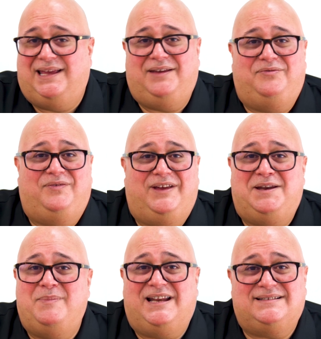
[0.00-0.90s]
If
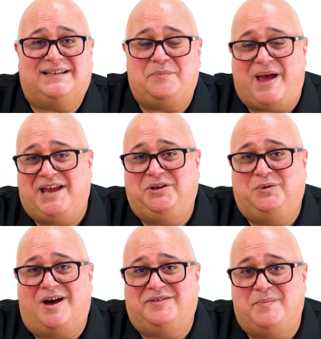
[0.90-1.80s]
anybody's gonna pat
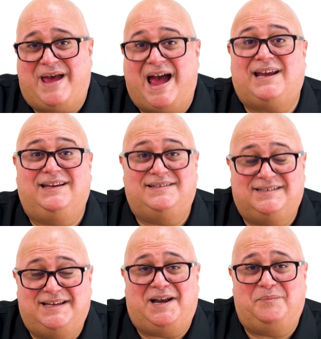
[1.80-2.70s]
you on the back, it's
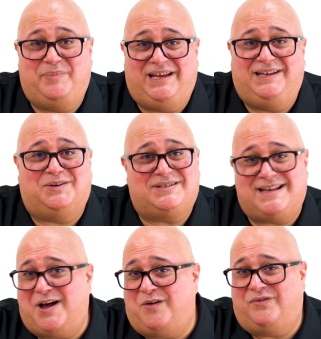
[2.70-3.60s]
gonna be
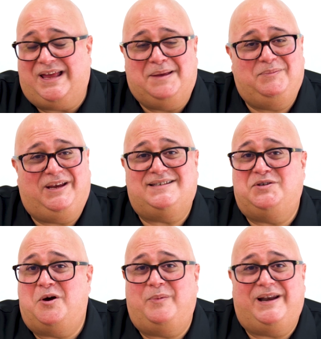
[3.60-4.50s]
yourself because
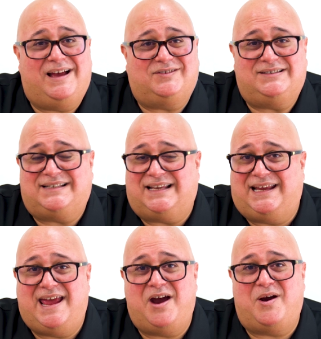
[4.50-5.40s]
nobody else is gonna
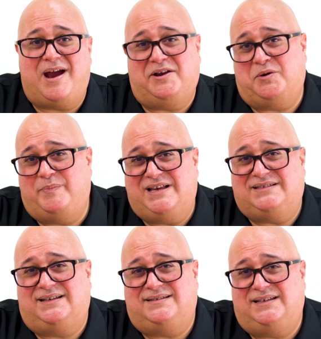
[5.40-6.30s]
care how your
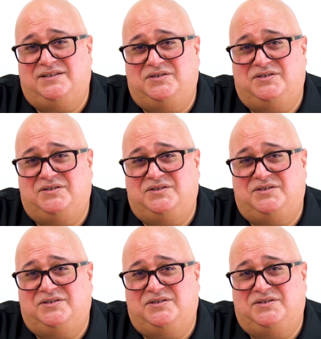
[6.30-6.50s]
business is